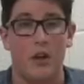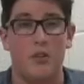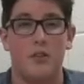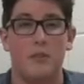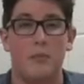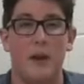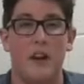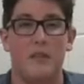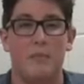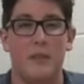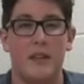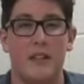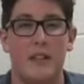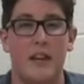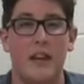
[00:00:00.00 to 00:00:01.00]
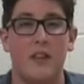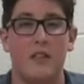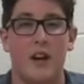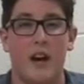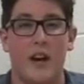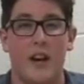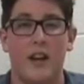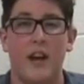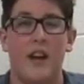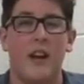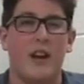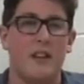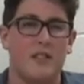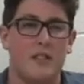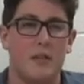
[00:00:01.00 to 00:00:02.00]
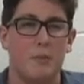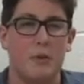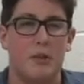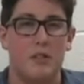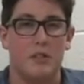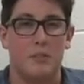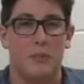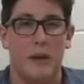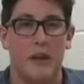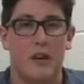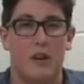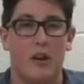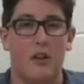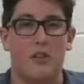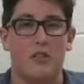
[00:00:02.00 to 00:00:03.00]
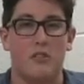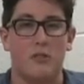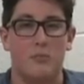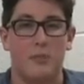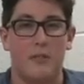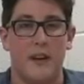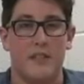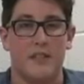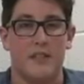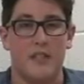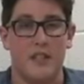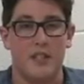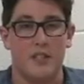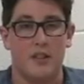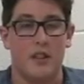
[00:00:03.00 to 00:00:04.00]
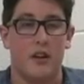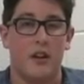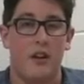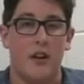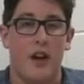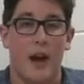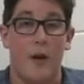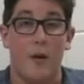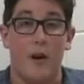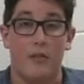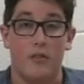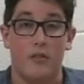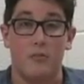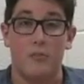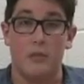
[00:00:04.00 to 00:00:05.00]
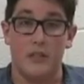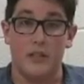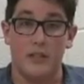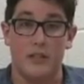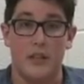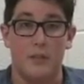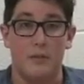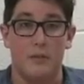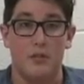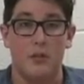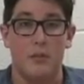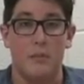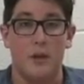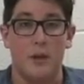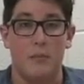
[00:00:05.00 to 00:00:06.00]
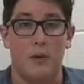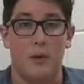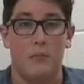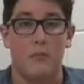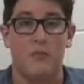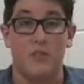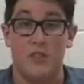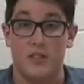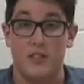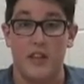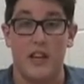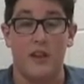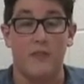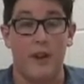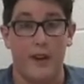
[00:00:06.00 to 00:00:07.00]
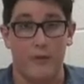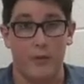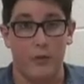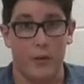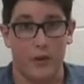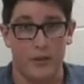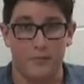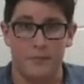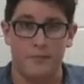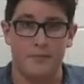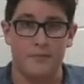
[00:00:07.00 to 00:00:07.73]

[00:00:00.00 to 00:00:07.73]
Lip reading: The amount of PDA allotted is typically dependent on the supervising teacher. However, please keep it to a minimum for the sake of everyone.